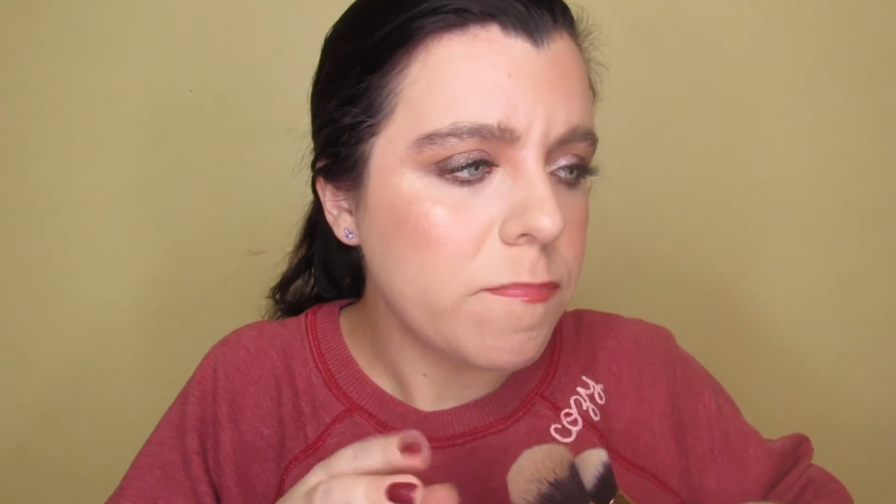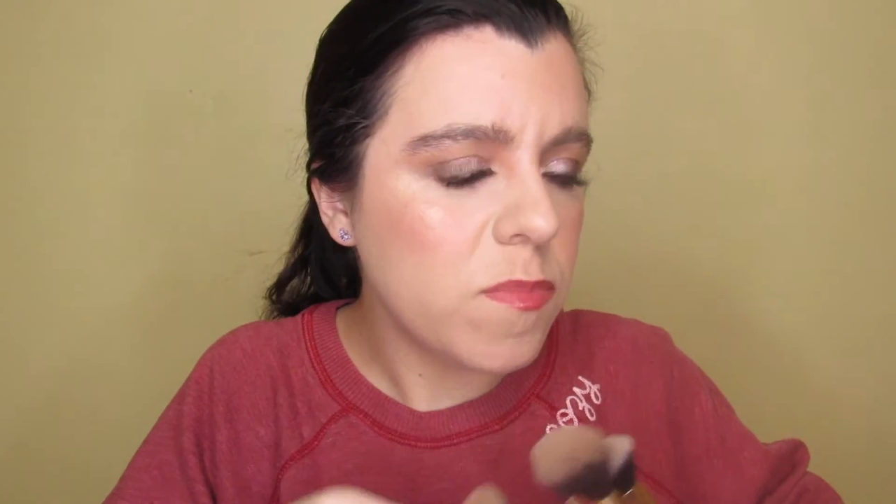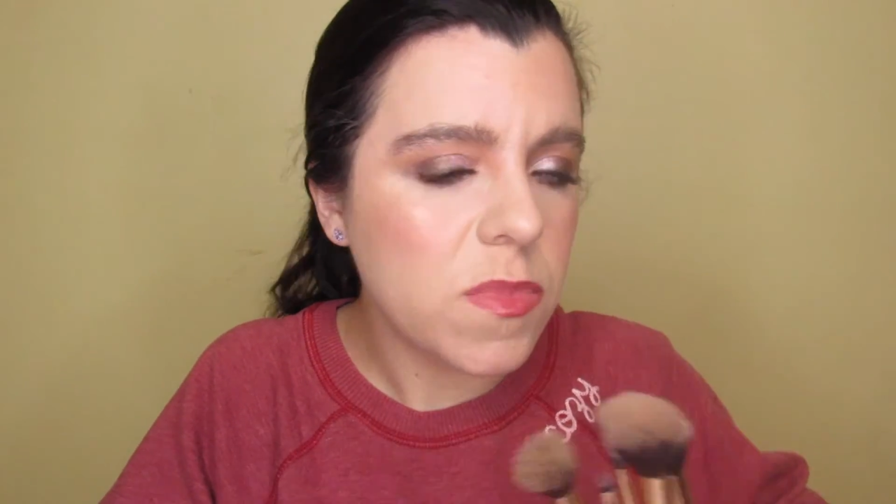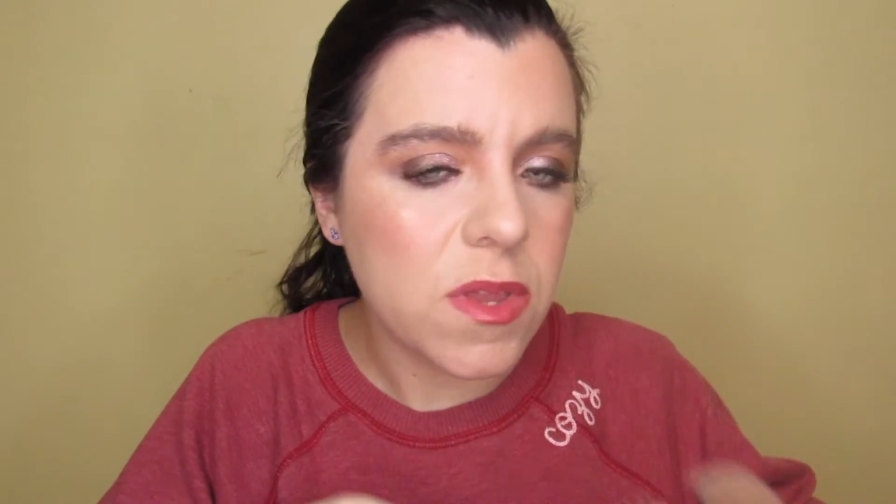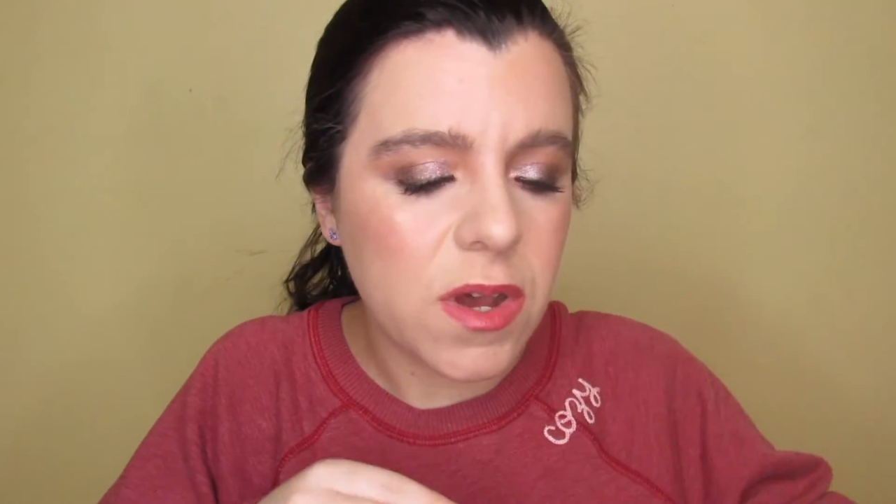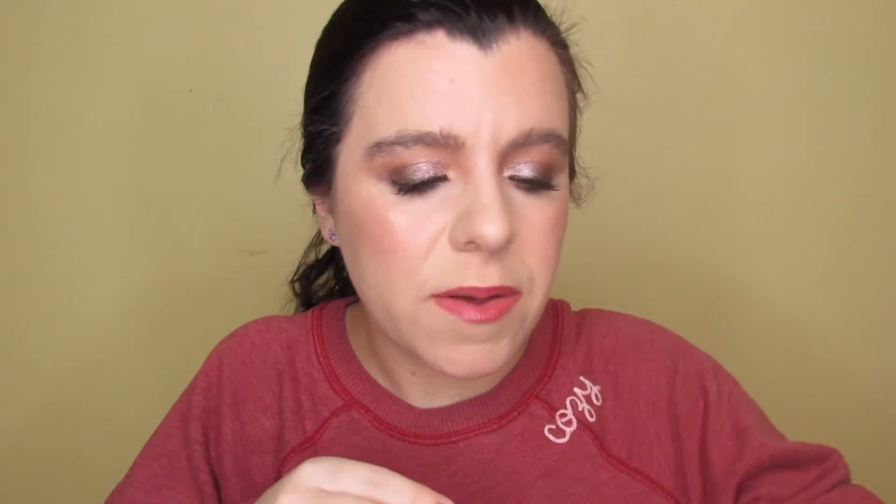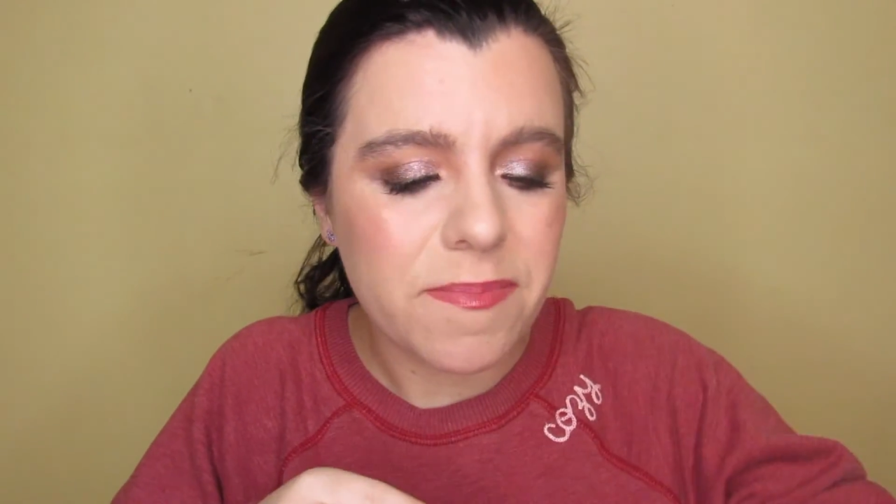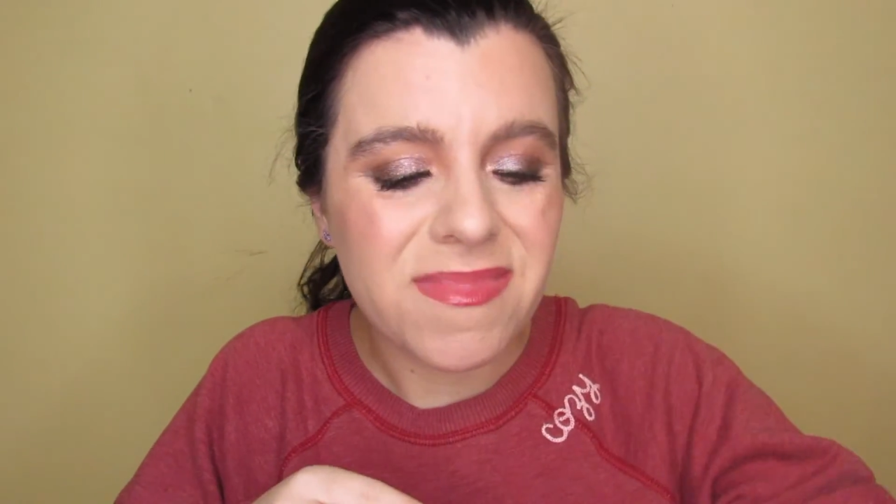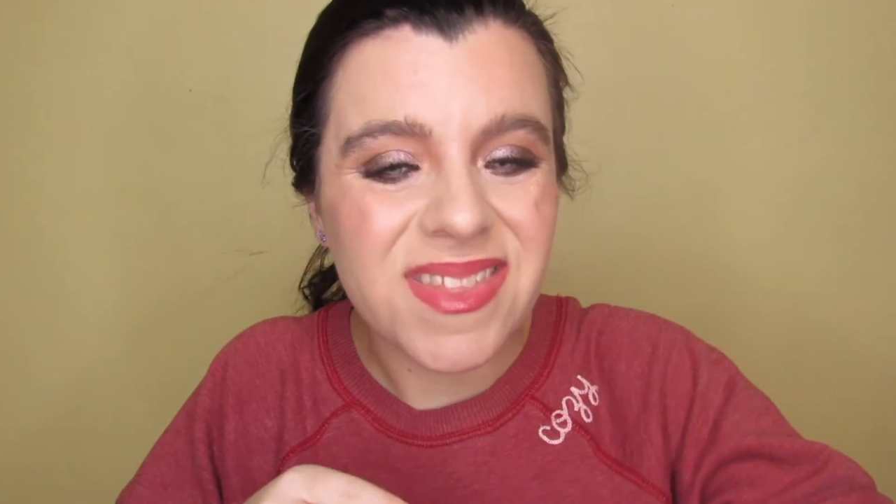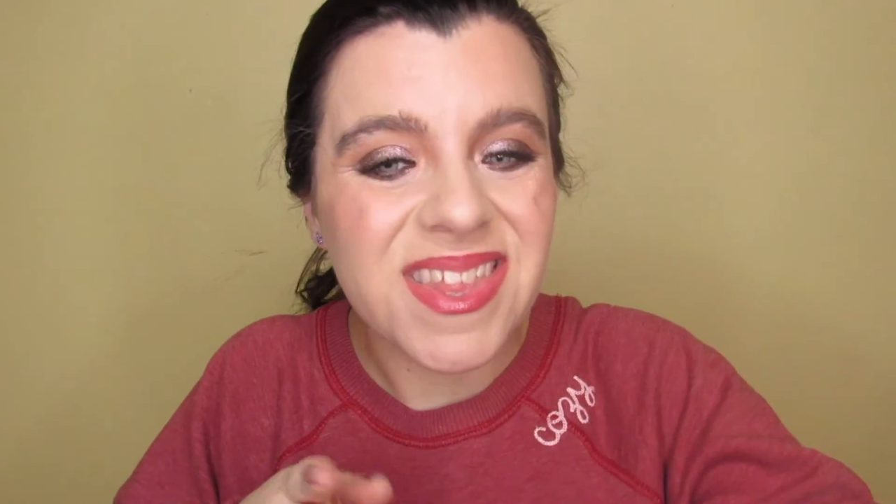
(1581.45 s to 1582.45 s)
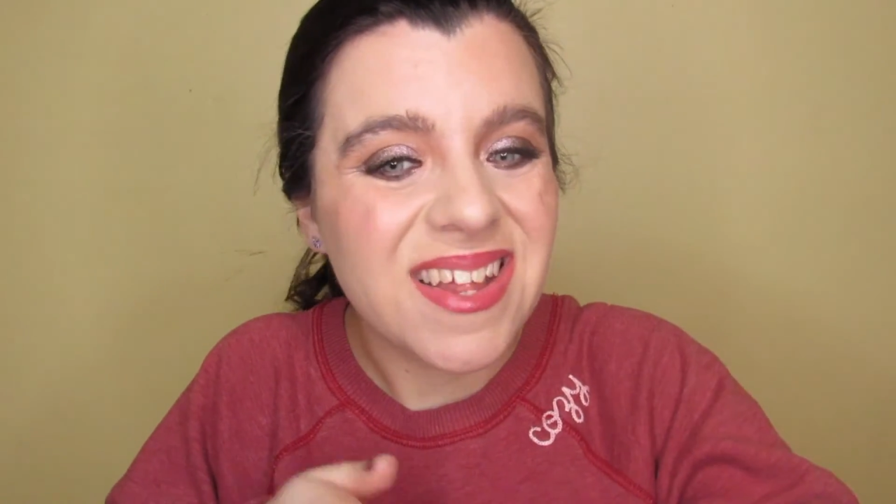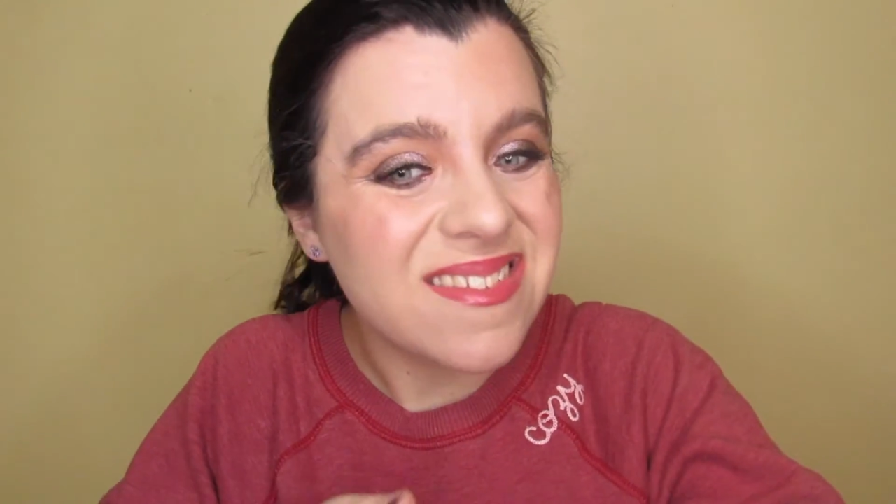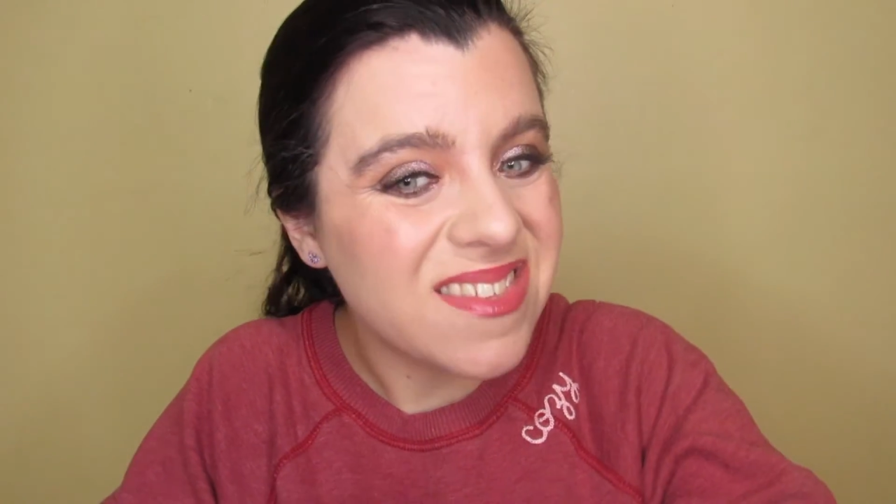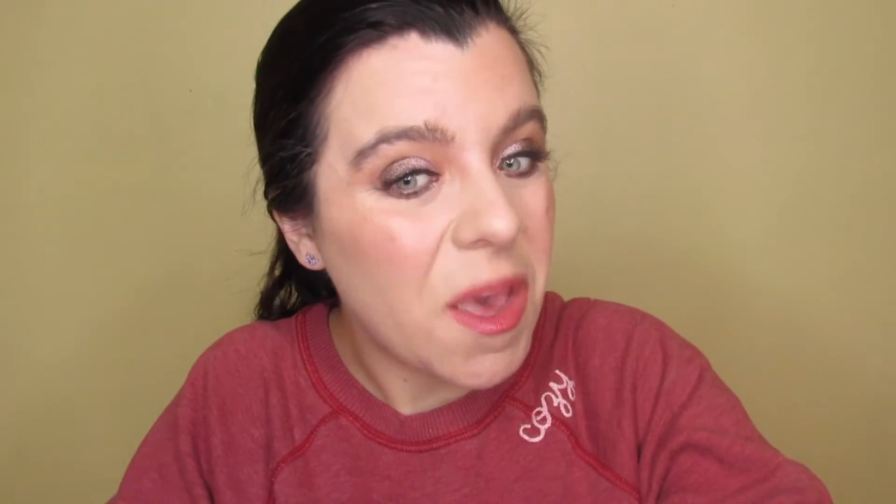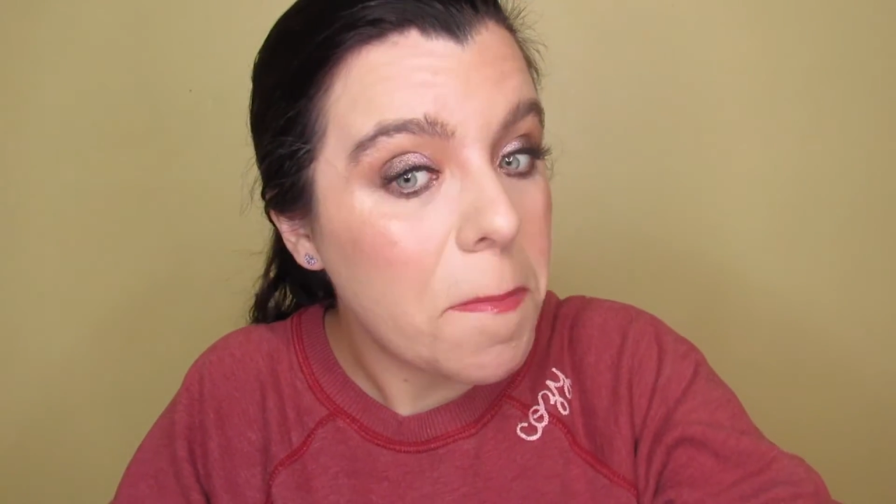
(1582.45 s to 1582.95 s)
not
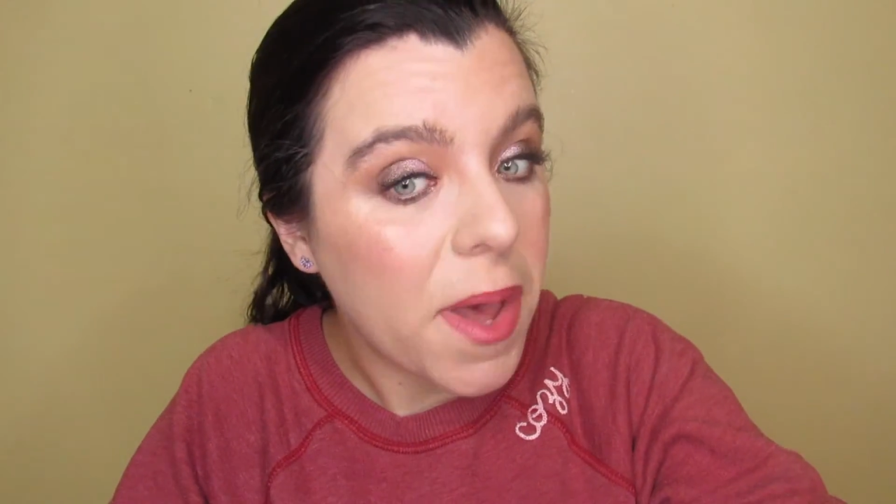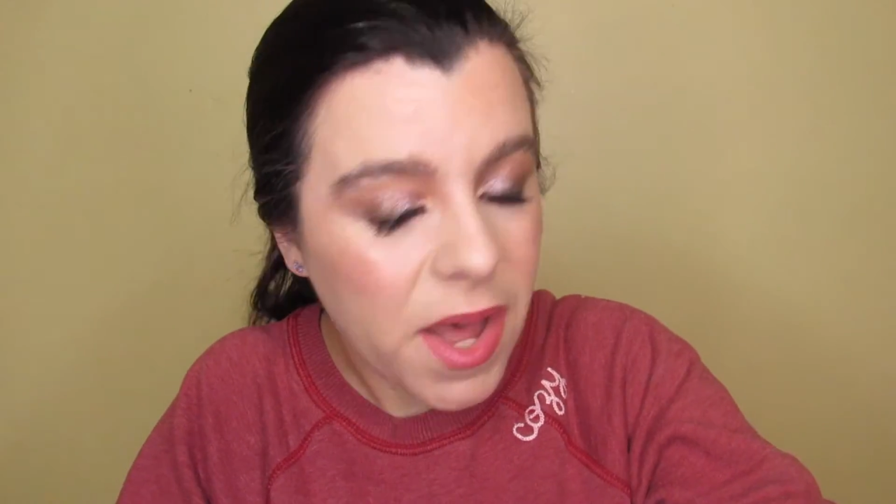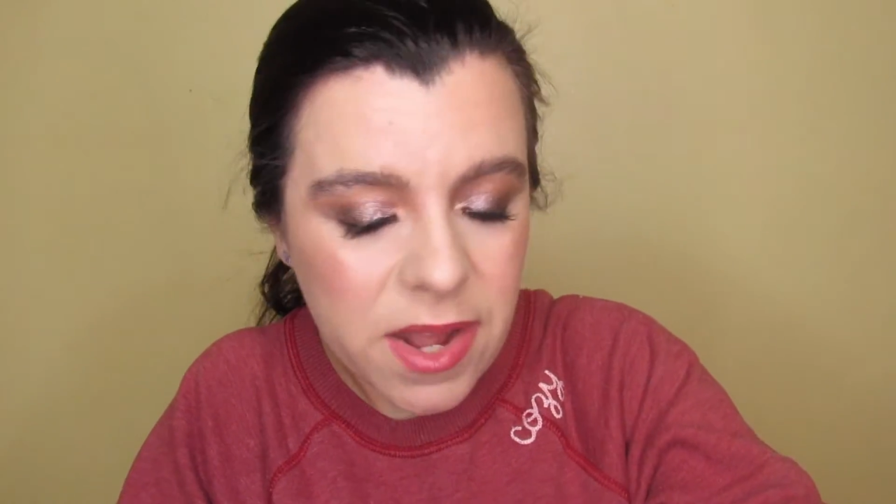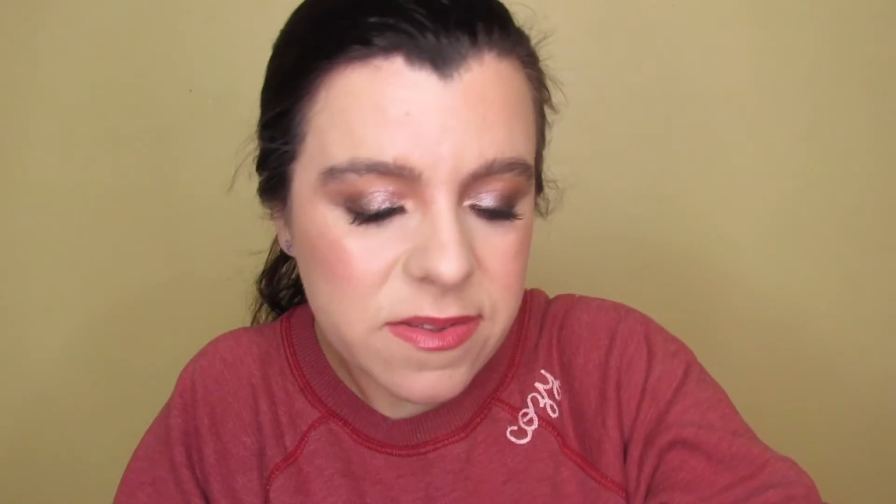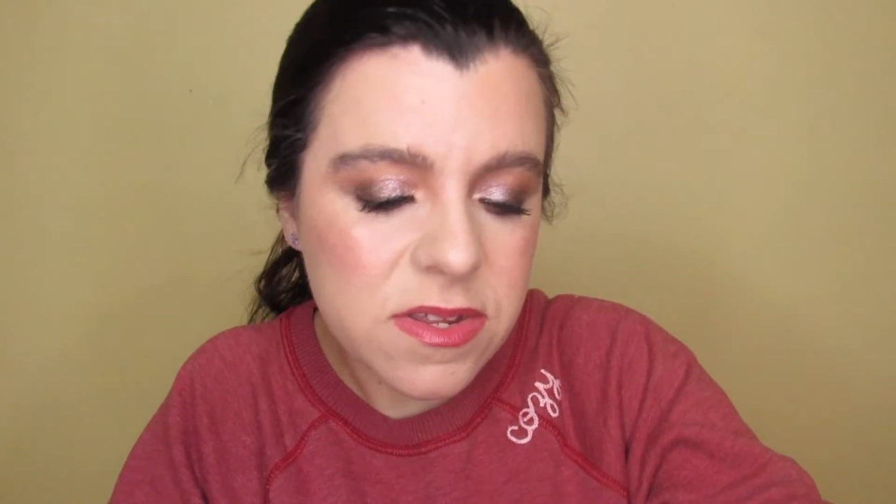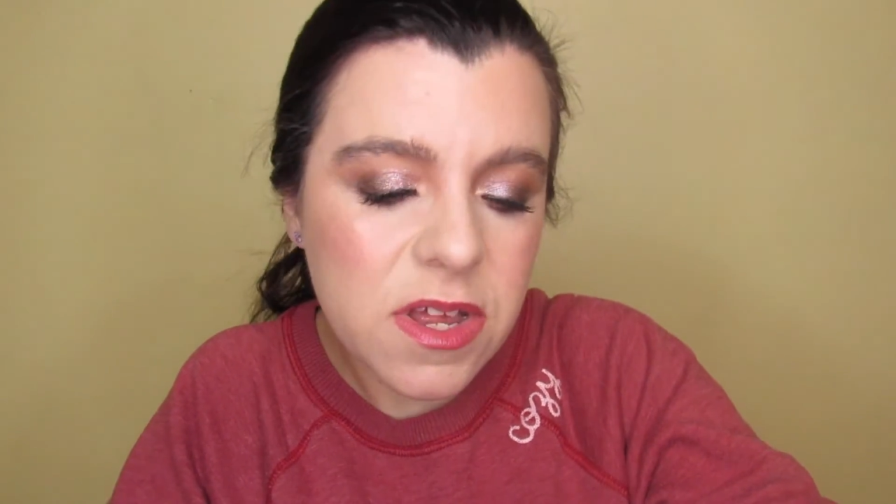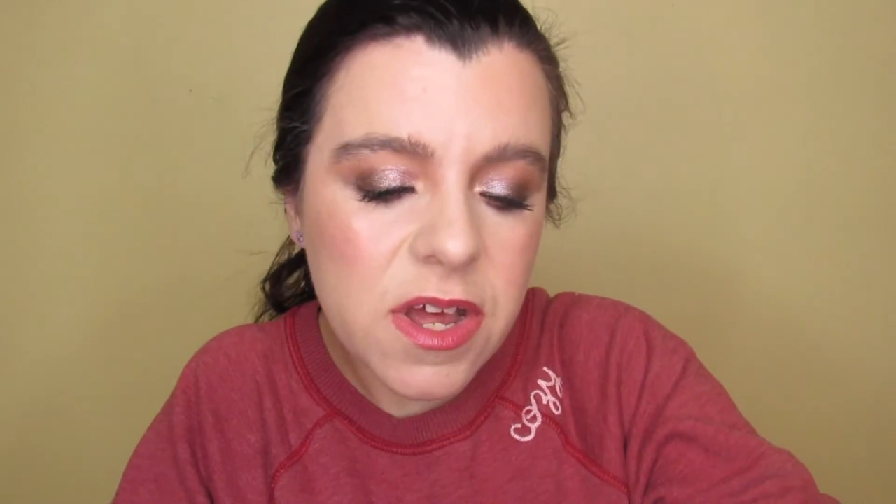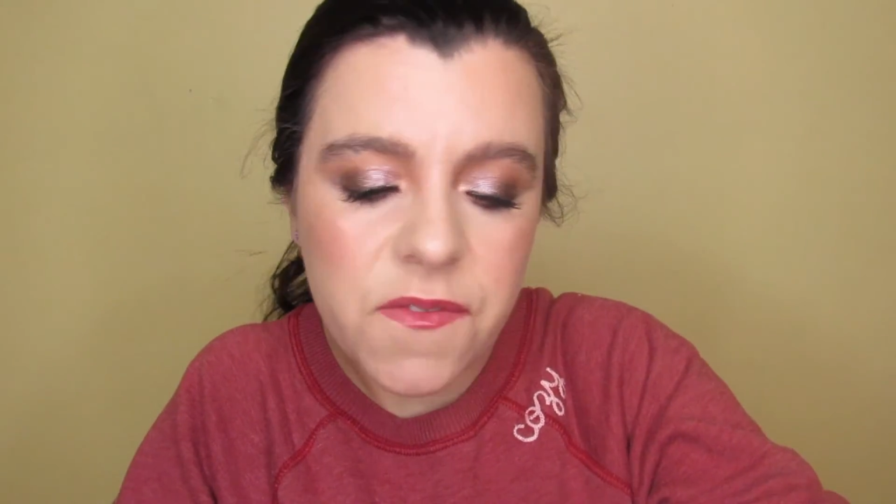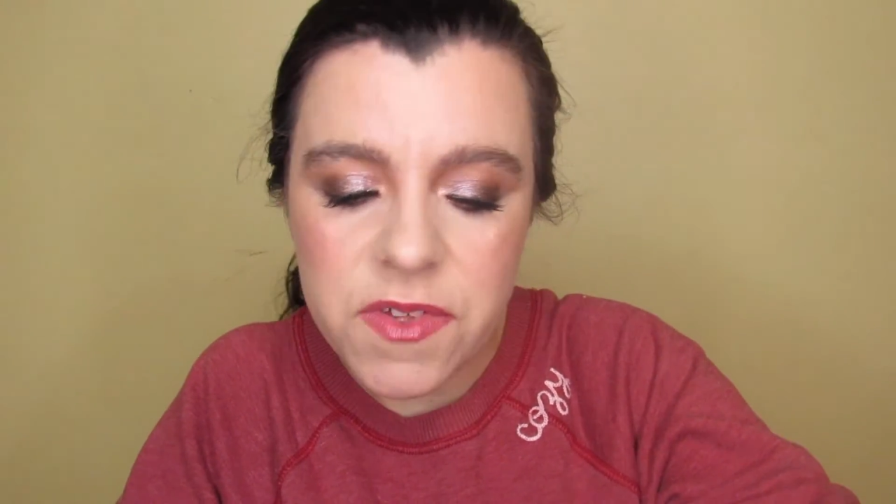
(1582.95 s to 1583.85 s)
densely packed enough